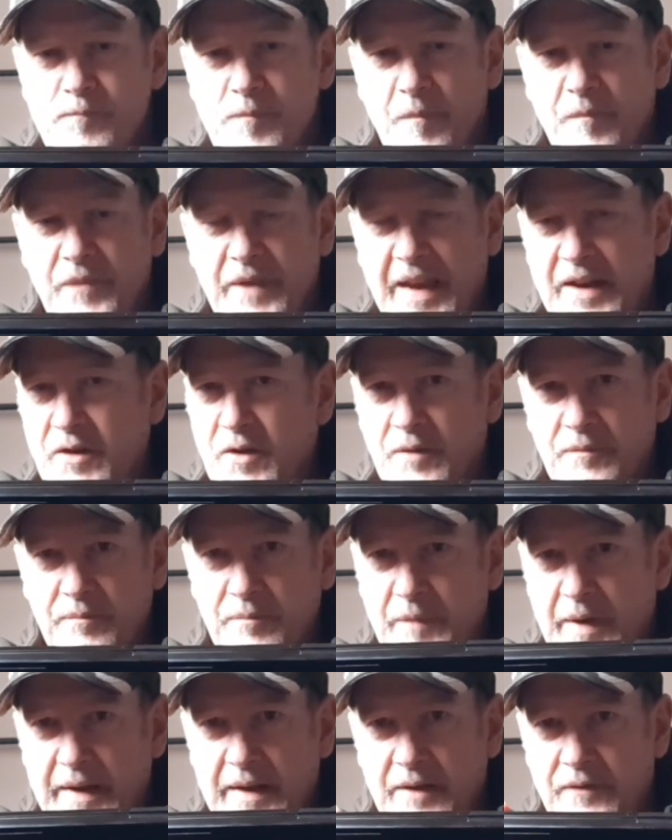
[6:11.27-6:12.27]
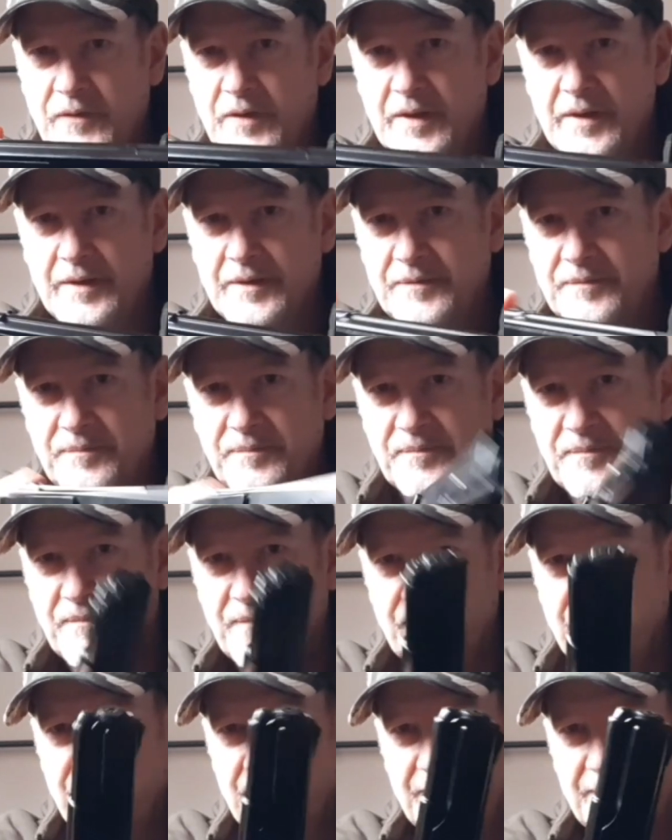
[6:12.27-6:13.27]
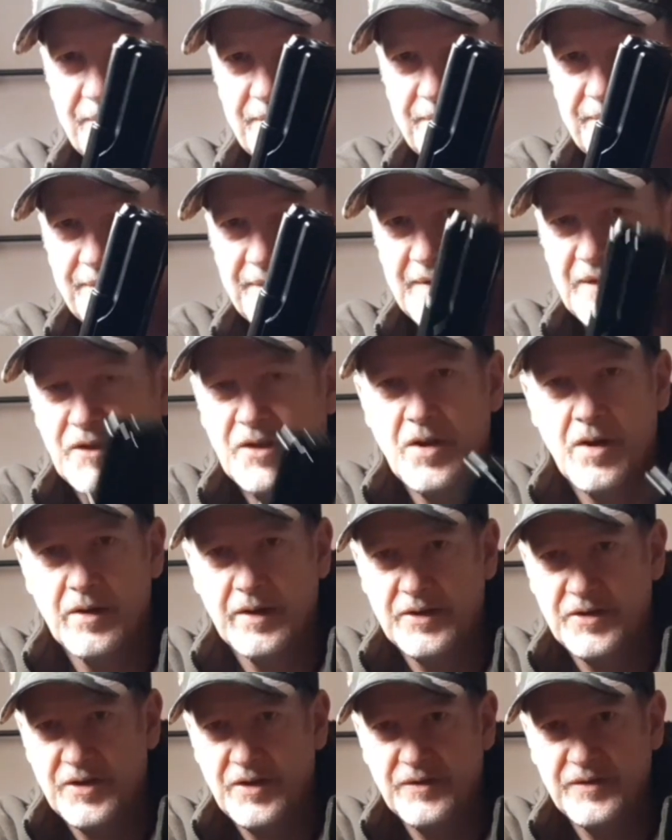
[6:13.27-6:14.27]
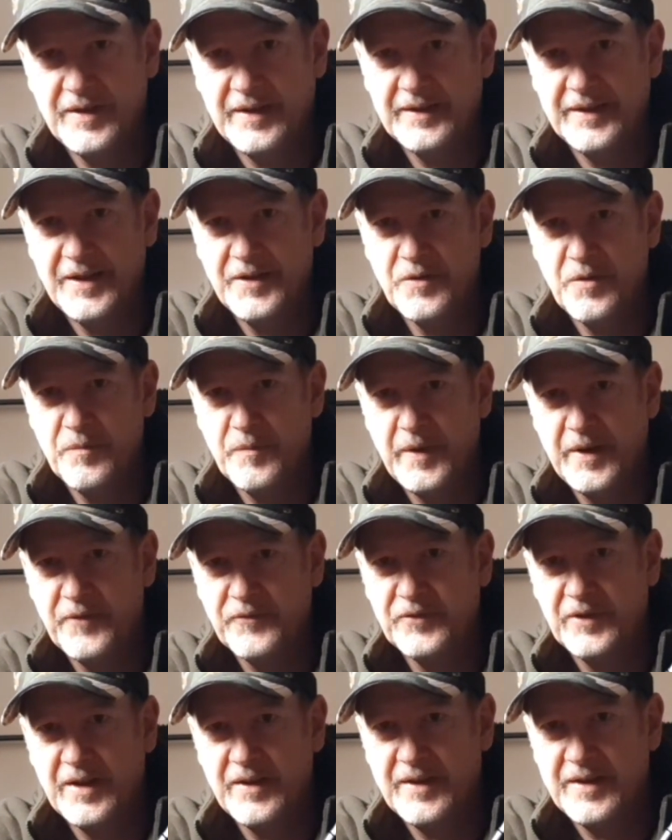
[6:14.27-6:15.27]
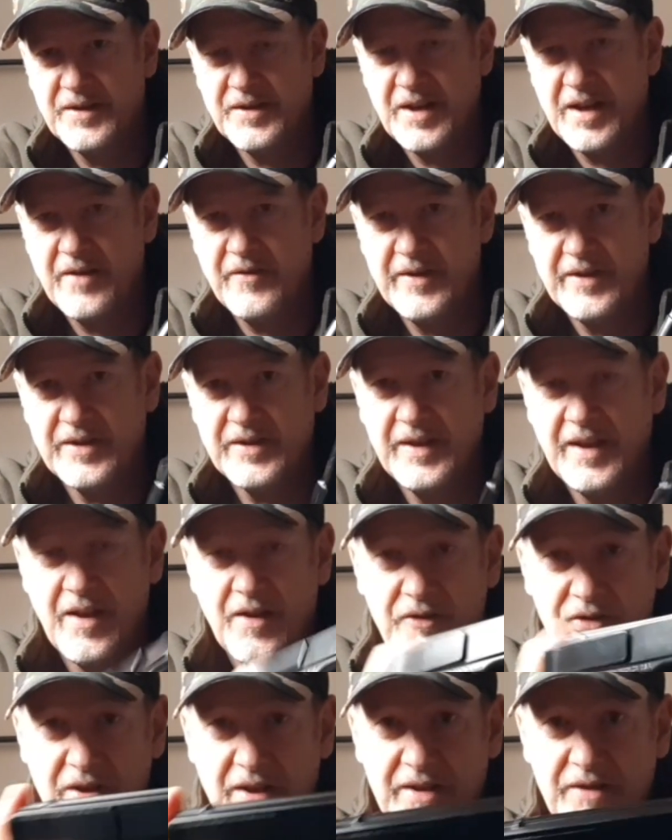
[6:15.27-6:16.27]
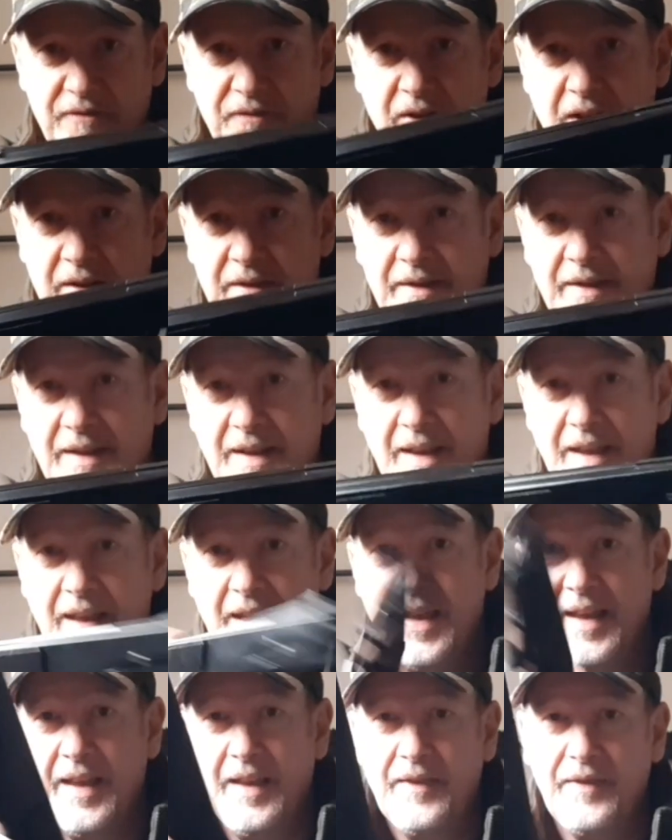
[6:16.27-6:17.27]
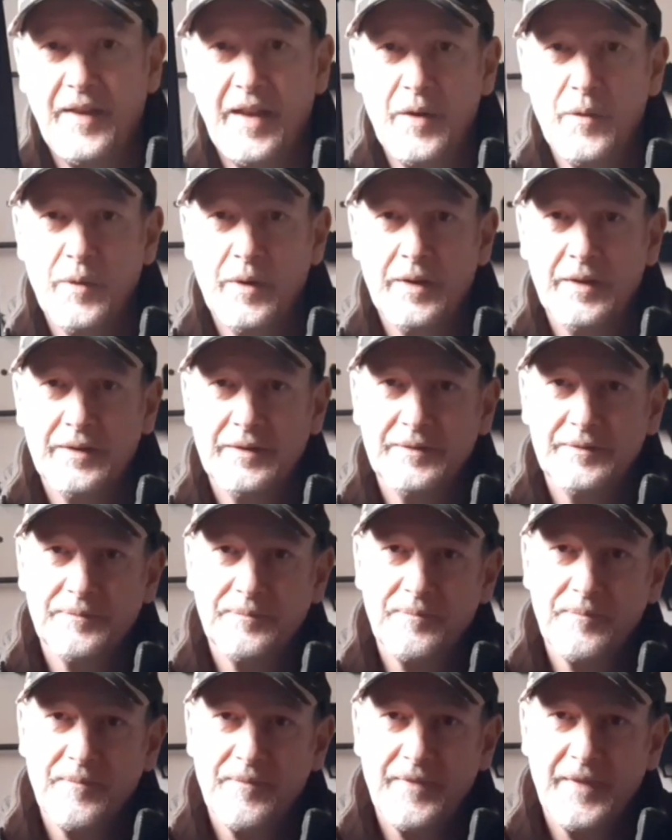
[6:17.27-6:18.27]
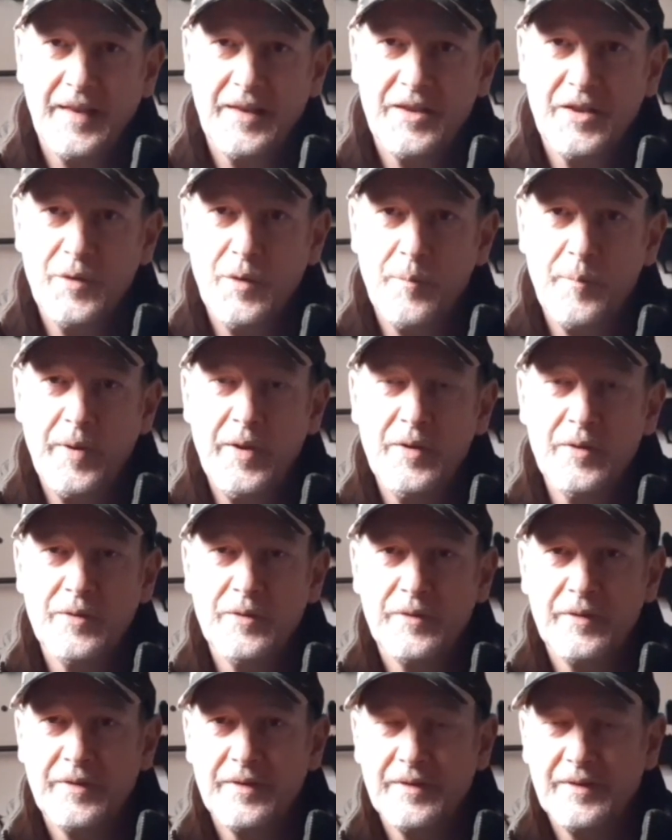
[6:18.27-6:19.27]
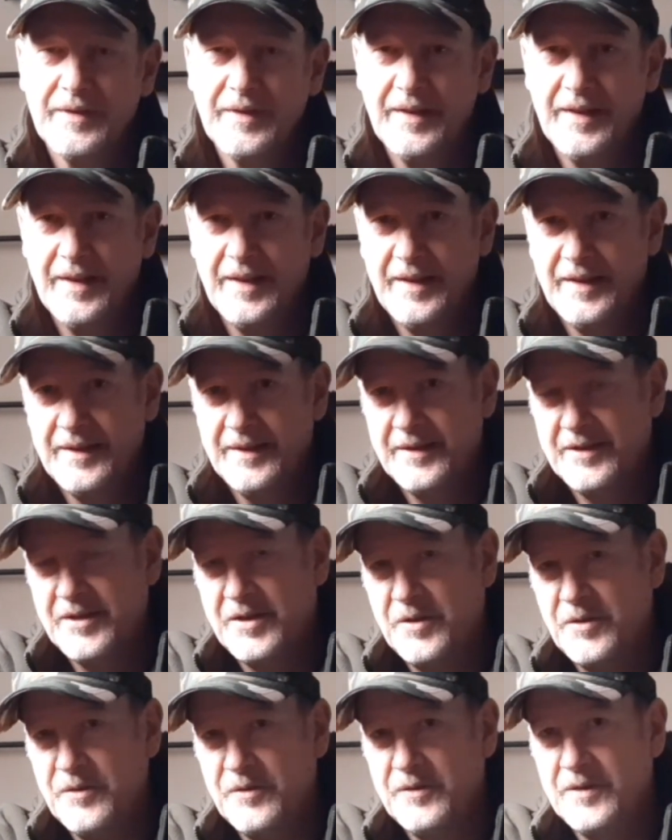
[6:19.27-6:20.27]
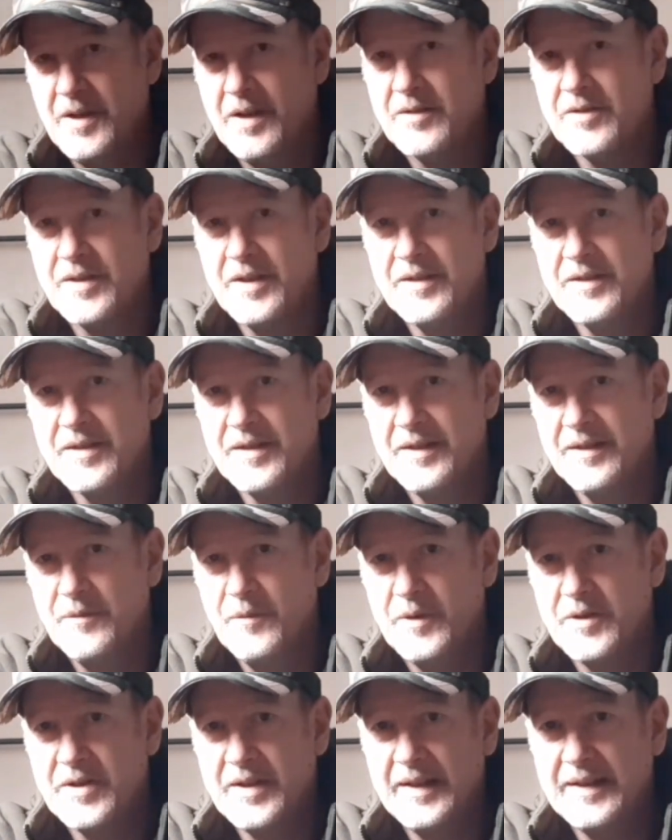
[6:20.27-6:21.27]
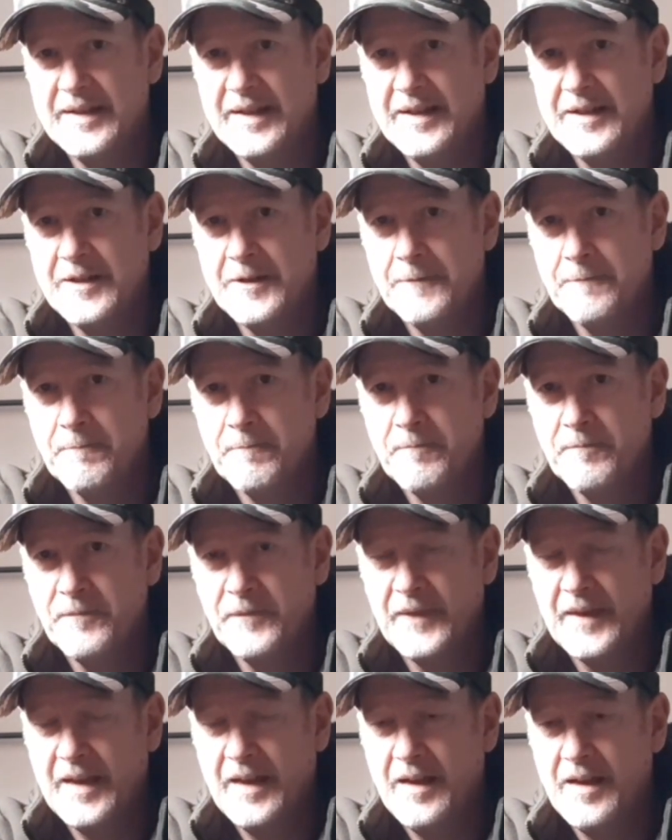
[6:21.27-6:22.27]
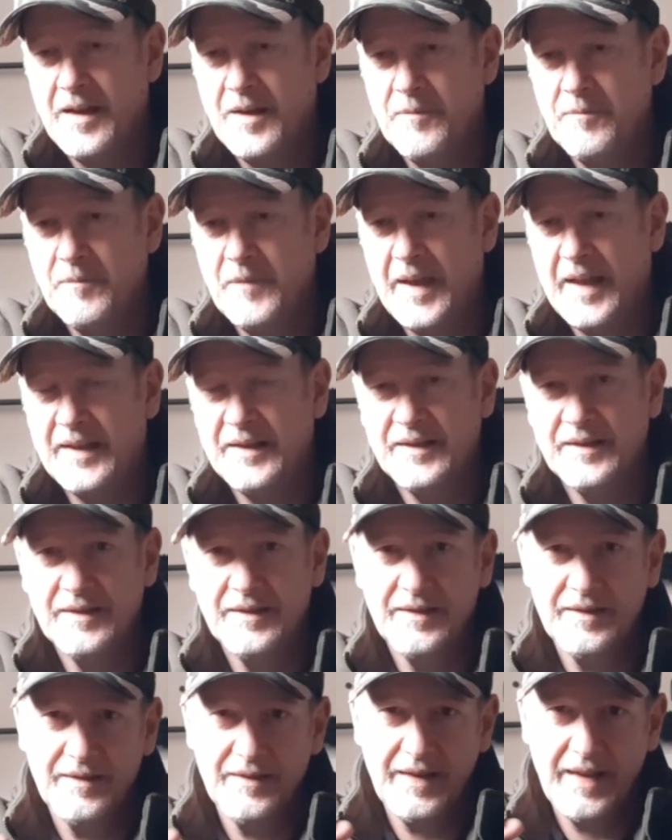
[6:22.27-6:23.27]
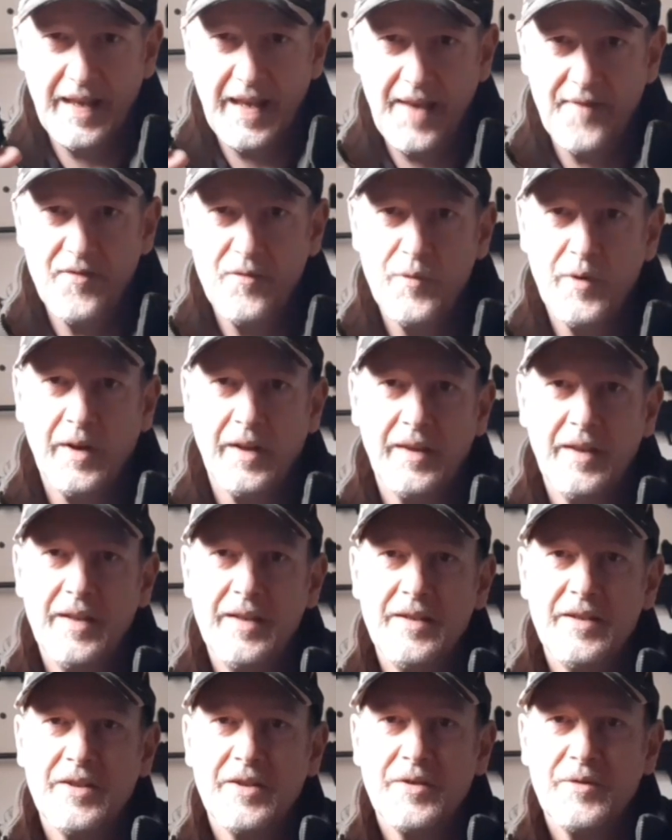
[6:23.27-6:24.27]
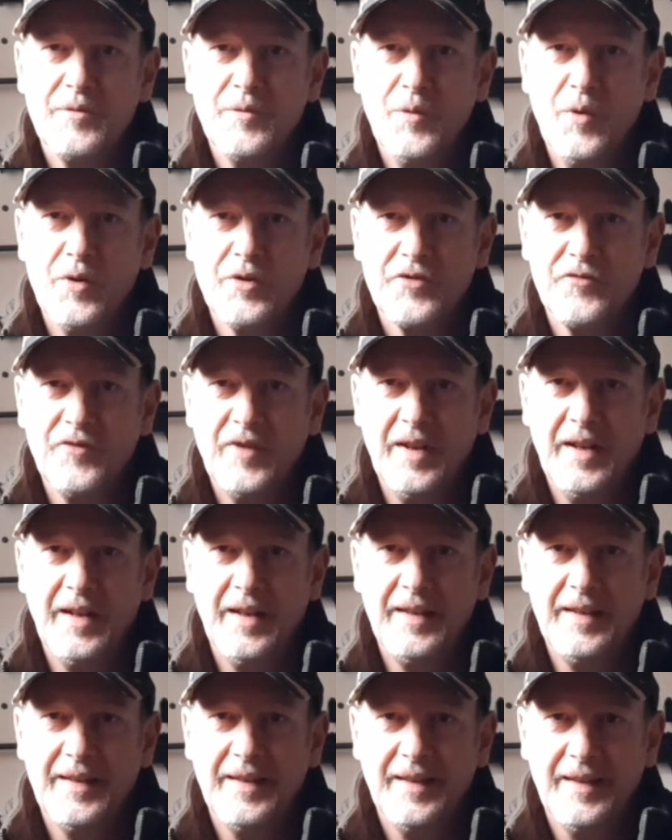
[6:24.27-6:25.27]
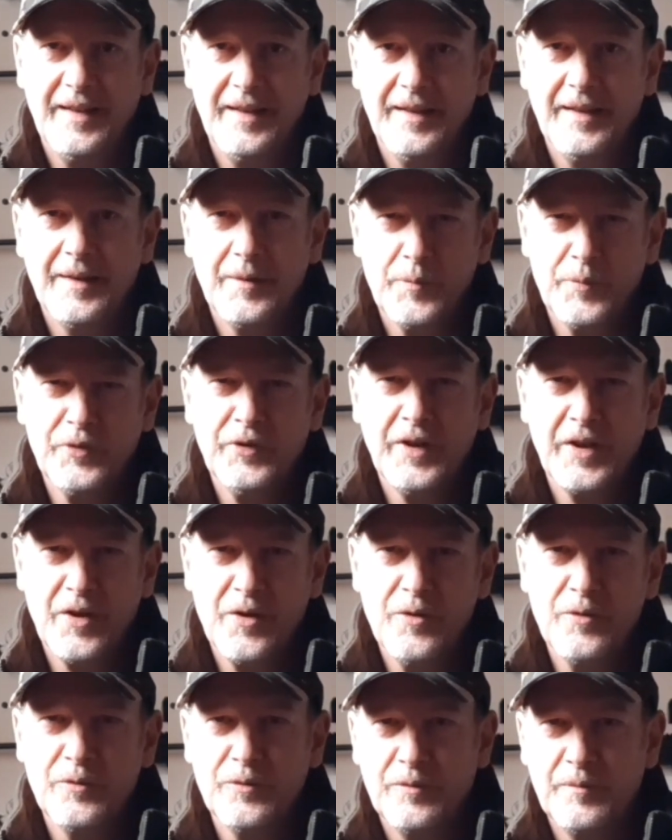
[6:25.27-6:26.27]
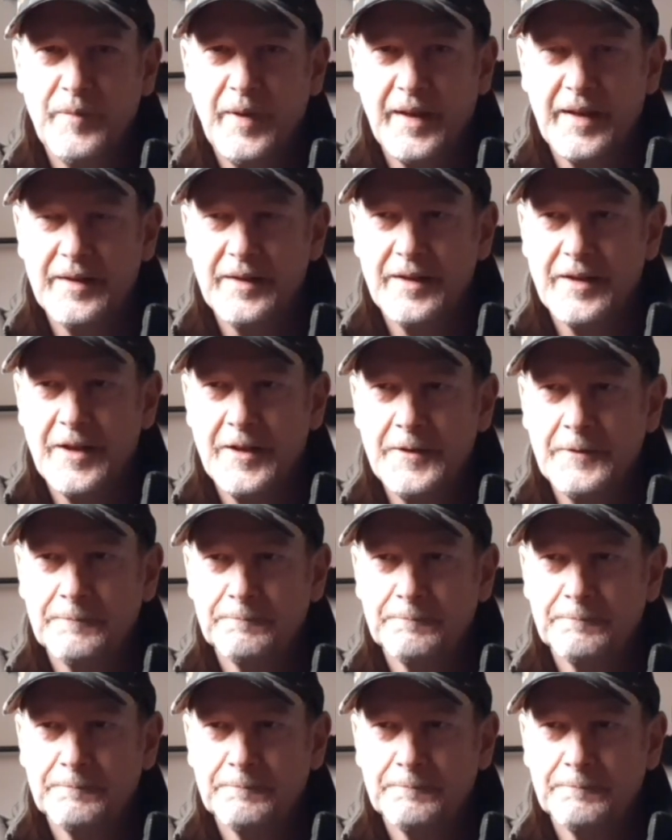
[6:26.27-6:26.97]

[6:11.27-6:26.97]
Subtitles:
They're not made for target shooting, they're not made for anything serious, they are just fun. They were to appeal to youngsters, which they did, and having one of these was really pretty cool back in the day.